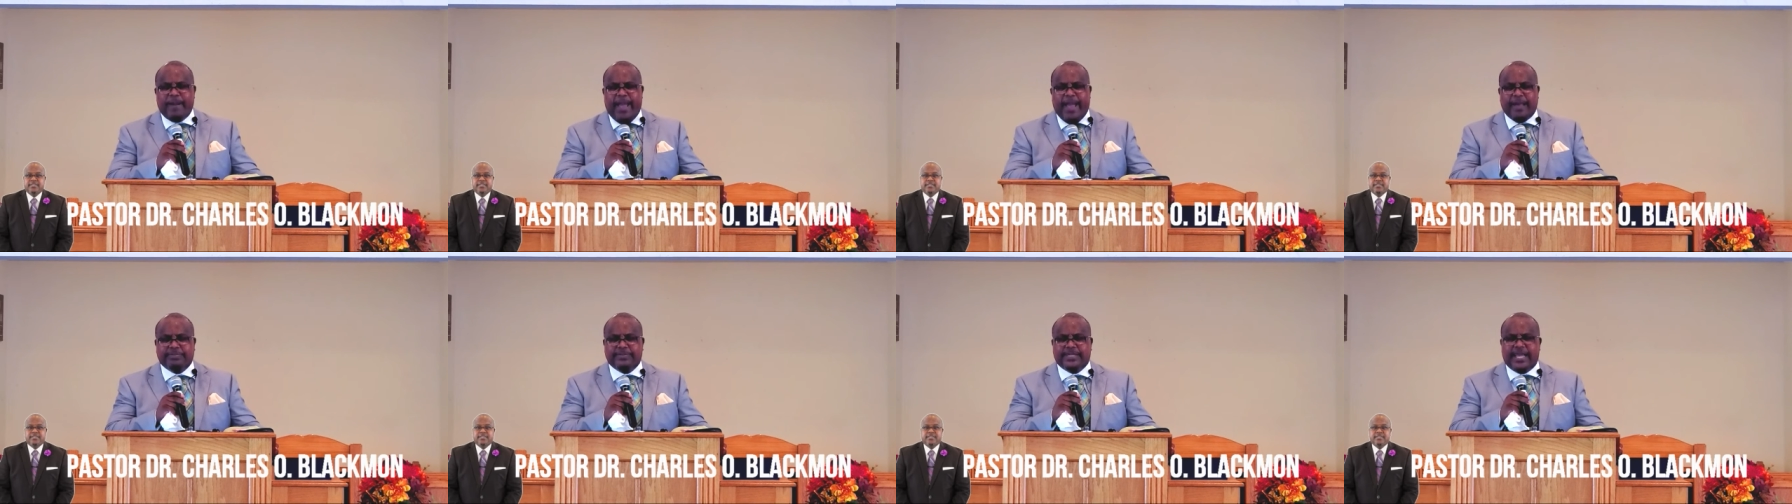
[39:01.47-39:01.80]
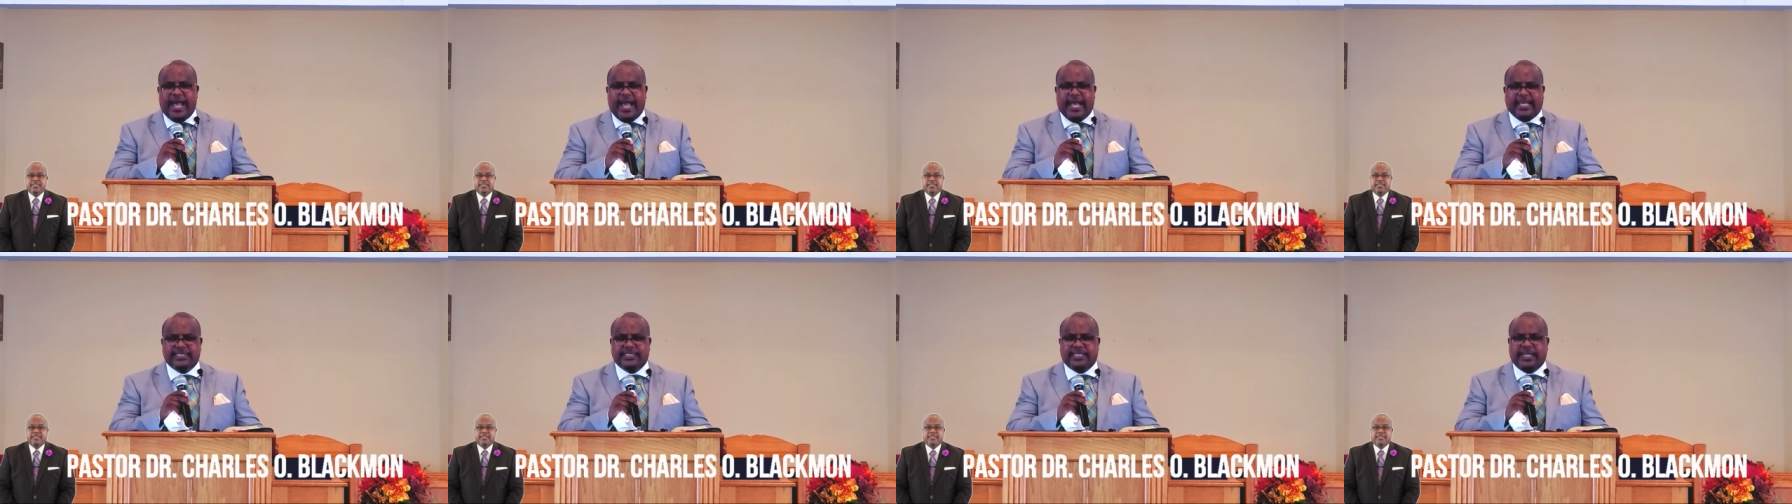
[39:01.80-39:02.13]

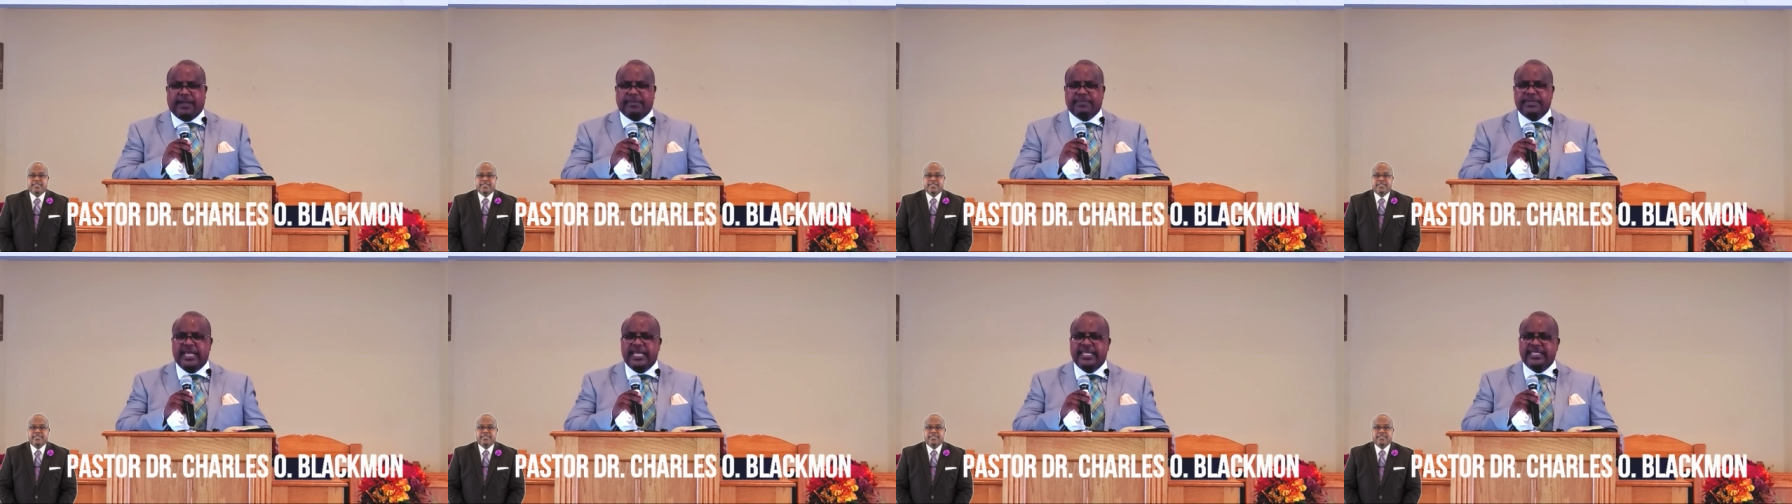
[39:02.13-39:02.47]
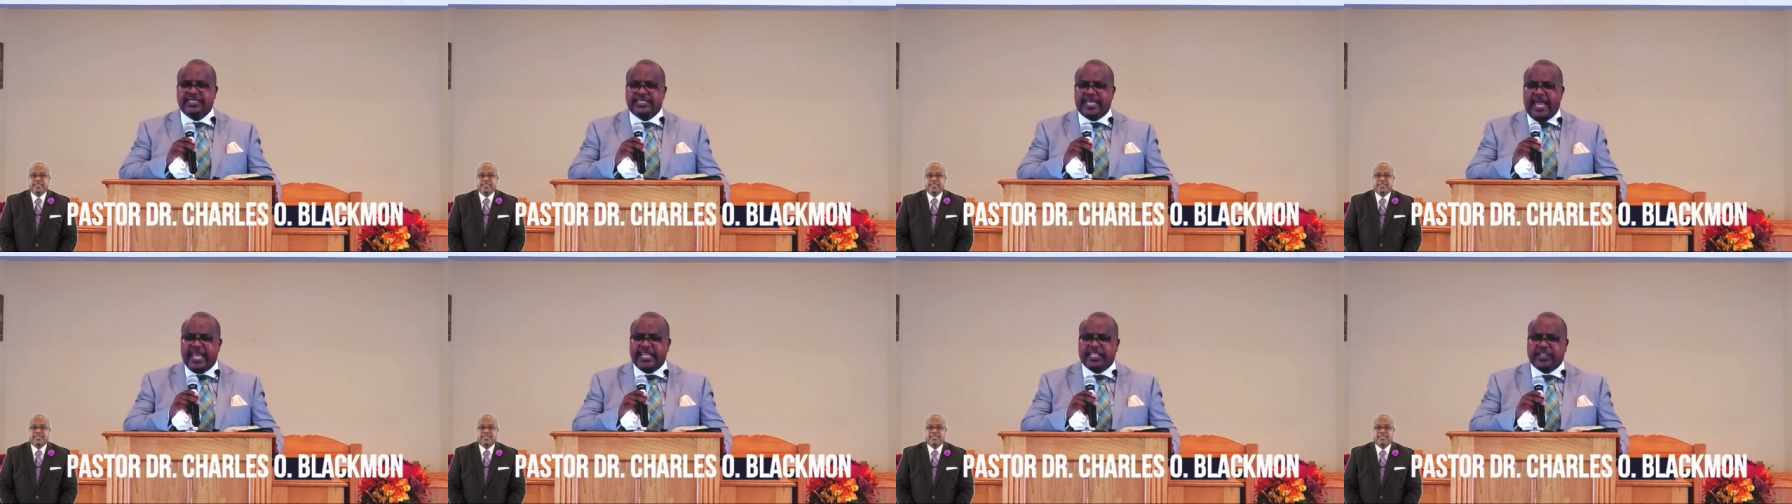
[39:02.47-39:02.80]
baptize them,
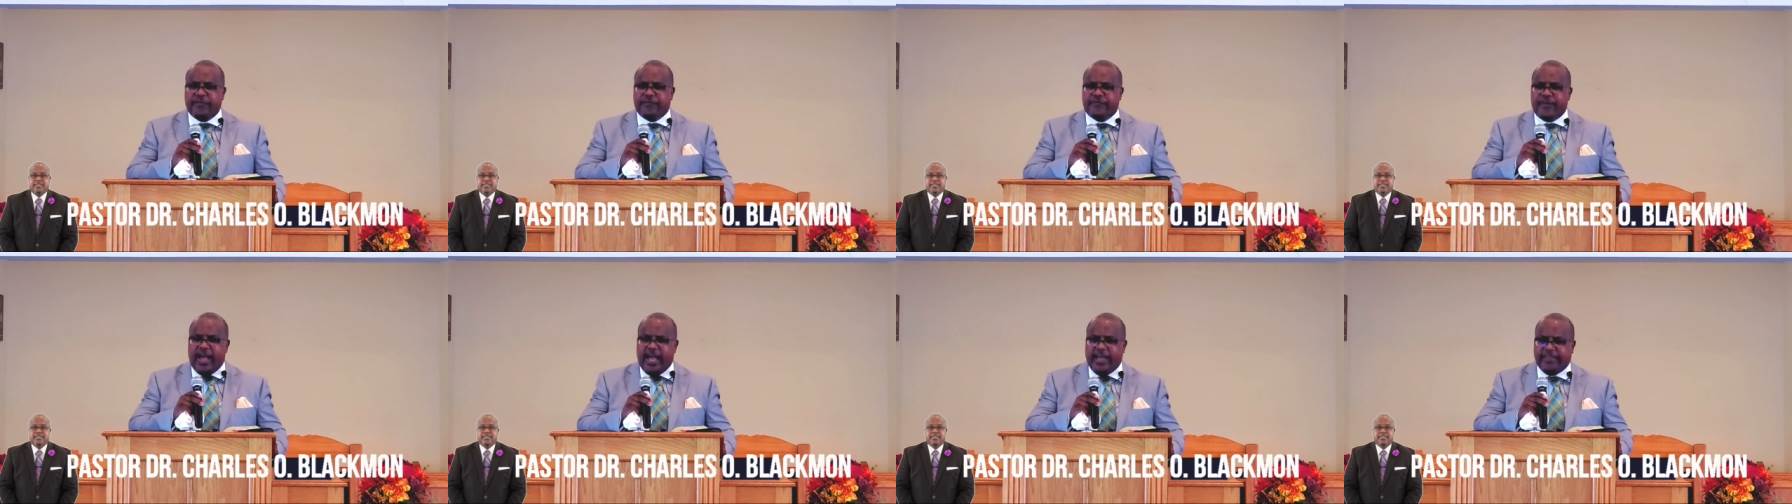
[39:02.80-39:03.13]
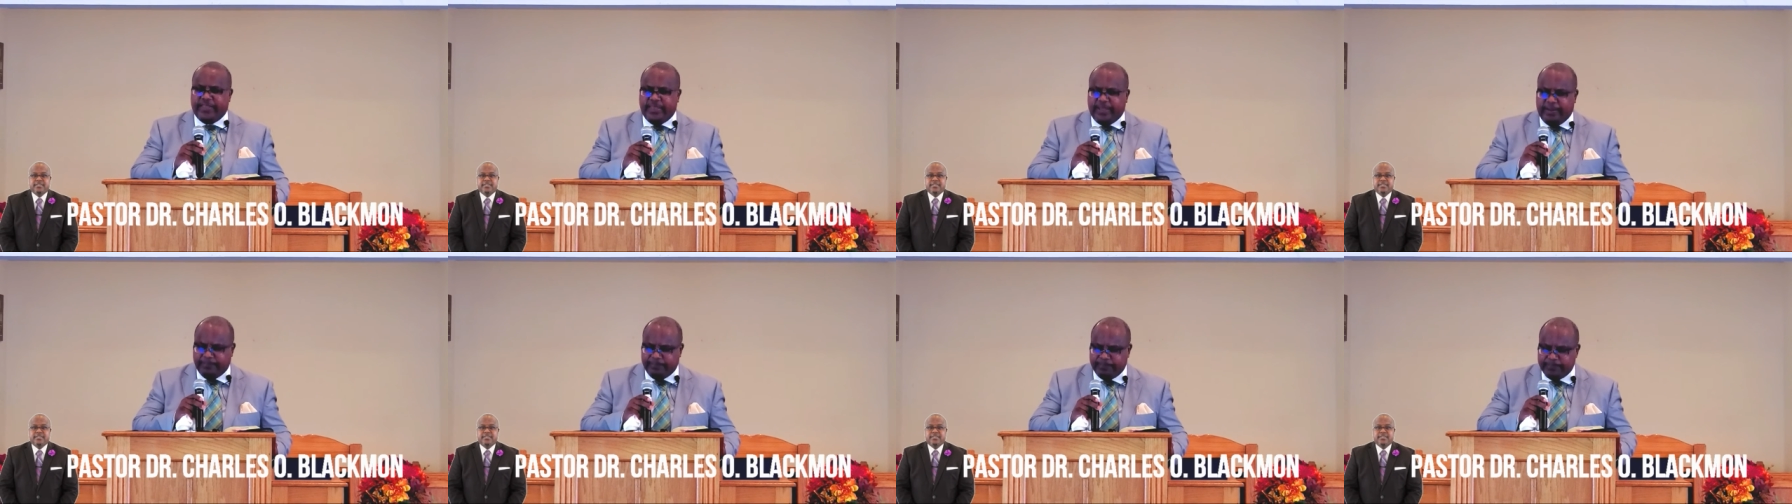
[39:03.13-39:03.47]

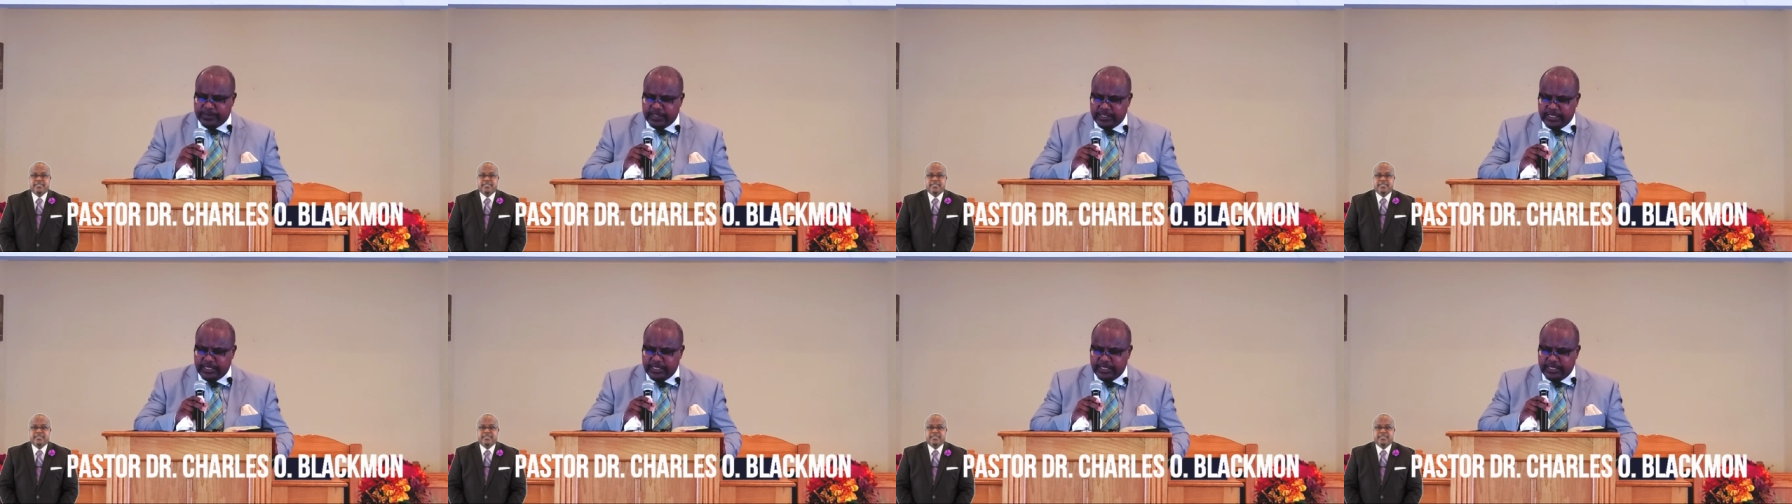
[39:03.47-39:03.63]
sanctify them